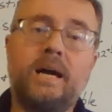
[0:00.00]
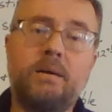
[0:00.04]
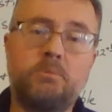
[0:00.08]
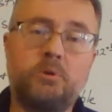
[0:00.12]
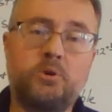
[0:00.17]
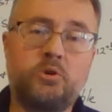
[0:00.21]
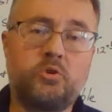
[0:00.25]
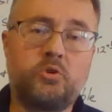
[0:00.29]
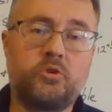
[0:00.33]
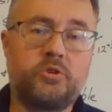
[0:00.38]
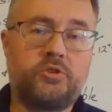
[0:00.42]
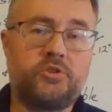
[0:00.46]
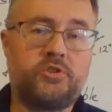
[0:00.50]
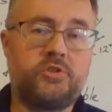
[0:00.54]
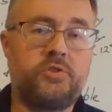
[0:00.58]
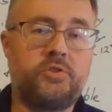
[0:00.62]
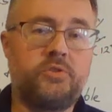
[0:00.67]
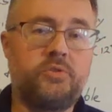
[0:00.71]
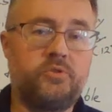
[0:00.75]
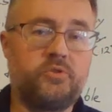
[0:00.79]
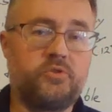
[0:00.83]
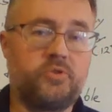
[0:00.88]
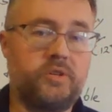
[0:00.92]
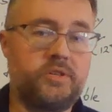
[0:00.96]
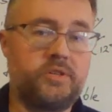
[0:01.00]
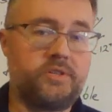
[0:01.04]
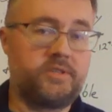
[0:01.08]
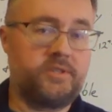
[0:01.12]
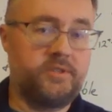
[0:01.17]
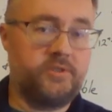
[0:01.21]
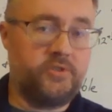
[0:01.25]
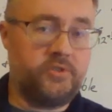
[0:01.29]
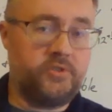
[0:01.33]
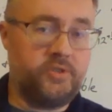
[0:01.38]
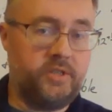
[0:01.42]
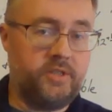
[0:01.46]
I'm a Christian who trusts
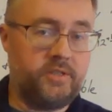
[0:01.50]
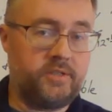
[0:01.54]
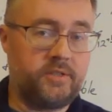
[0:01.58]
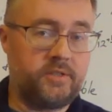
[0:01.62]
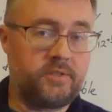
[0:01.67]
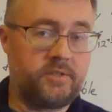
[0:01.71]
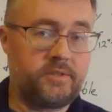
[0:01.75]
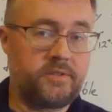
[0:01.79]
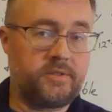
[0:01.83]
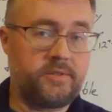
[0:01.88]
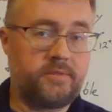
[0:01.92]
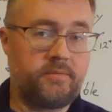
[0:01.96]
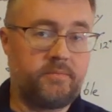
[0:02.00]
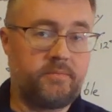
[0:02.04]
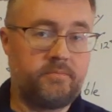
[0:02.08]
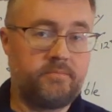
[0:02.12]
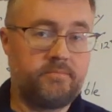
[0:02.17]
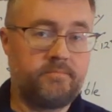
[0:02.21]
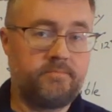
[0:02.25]
in Jesus.